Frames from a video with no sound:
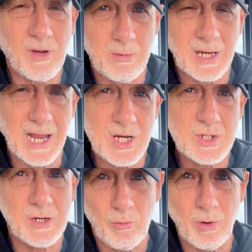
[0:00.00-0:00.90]

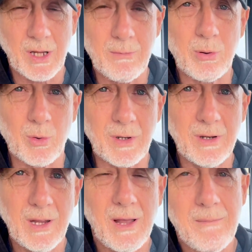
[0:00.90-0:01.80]
communication are really important,
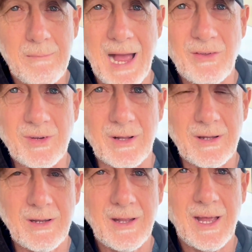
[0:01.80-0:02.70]

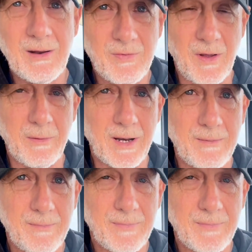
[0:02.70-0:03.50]
masculine and feminine.